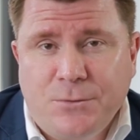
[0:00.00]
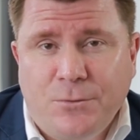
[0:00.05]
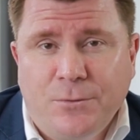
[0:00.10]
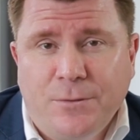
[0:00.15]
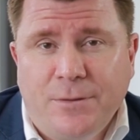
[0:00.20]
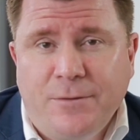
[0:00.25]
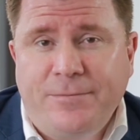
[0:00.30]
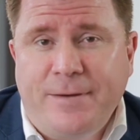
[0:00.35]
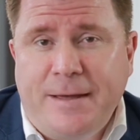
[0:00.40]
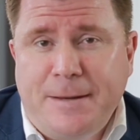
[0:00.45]
or
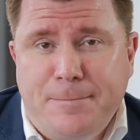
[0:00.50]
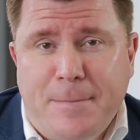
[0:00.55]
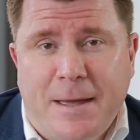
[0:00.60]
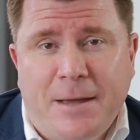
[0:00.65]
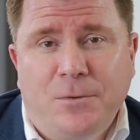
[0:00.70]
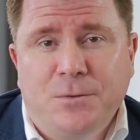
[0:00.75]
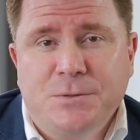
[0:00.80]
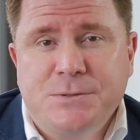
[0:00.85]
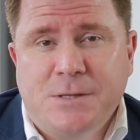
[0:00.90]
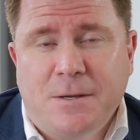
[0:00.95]
the fund may
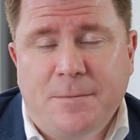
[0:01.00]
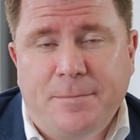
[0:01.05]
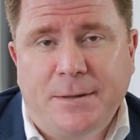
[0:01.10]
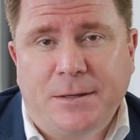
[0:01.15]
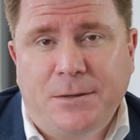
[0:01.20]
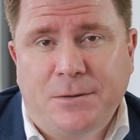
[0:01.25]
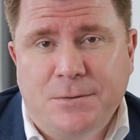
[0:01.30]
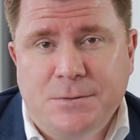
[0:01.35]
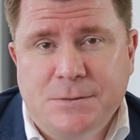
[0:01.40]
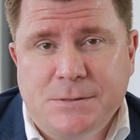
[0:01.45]
also be
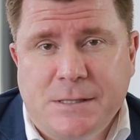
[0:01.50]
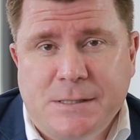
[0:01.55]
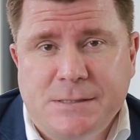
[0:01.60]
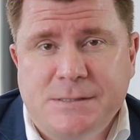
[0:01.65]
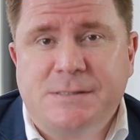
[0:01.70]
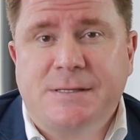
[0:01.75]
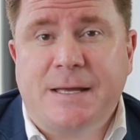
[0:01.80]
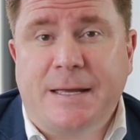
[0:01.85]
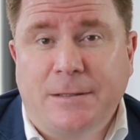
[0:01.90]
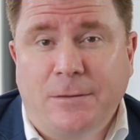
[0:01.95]
used
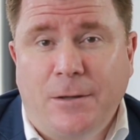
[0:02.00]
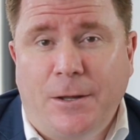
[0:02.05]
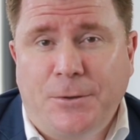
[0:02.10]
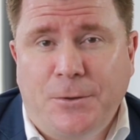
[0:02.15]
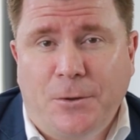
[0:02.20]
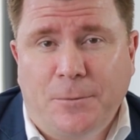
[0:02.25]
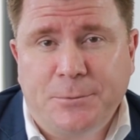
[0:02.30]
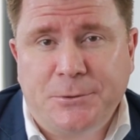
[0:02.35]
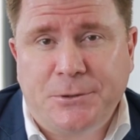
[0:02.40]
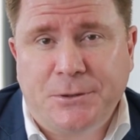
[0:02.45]
as a standalone
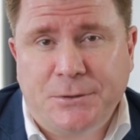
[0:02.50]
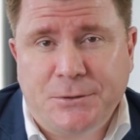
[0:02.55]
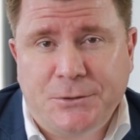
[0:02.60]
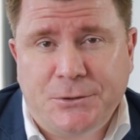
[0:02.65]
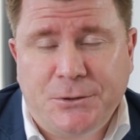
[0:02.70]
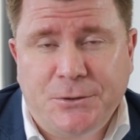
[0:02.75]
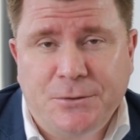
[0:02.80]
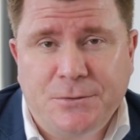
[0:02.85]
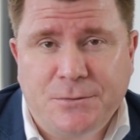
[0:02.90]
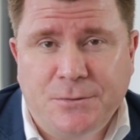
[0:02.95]
option
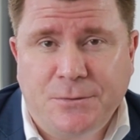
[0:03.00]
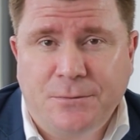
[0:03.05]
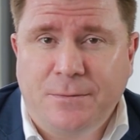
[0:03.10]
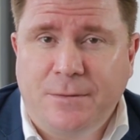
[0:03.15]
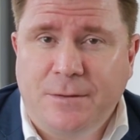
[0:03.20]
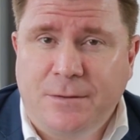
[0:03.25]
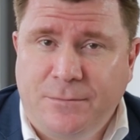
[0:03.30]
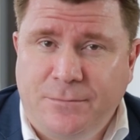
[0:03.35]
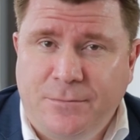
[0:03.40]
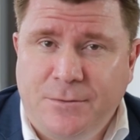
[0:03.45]
due to
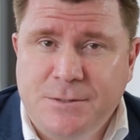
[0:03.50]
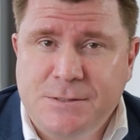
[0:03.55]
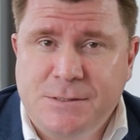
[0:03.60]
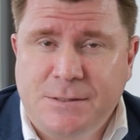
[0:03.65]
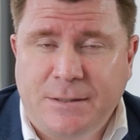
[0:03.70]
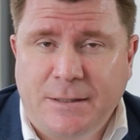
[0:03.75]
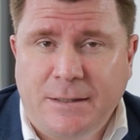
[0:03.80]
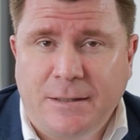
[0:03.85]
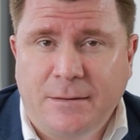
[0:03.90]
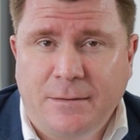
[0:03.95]
the
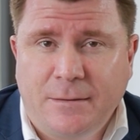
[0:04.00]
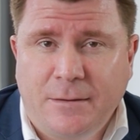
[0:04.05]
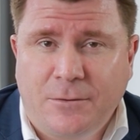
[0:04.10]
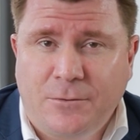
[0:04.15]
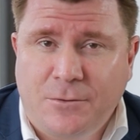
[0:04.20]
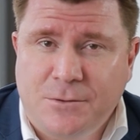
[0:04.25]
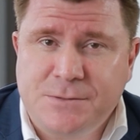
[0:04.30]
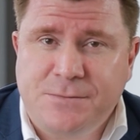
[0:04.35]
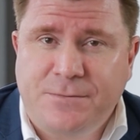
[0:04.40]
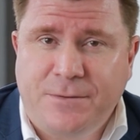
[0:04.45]
diversity
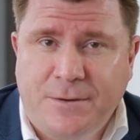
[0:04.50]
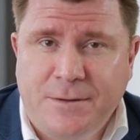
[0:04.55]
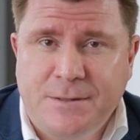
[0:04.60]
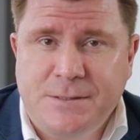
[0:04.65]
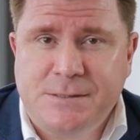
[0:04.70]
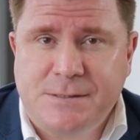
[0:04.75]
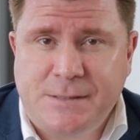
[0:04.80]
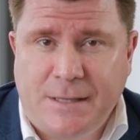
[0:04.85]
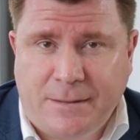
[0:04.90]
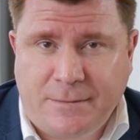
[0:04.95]
across
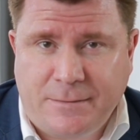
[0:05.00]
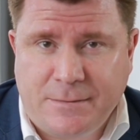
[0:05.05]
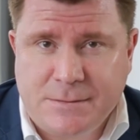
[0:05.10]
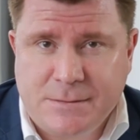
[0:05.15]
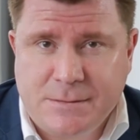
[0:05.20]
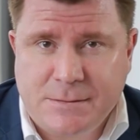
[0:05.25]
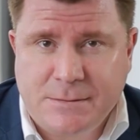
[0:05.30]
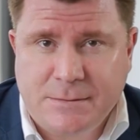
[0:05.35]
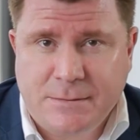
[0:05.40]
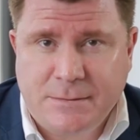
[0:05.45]
various
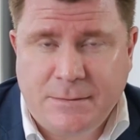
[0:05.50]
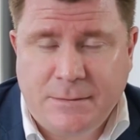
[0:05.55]
sectors.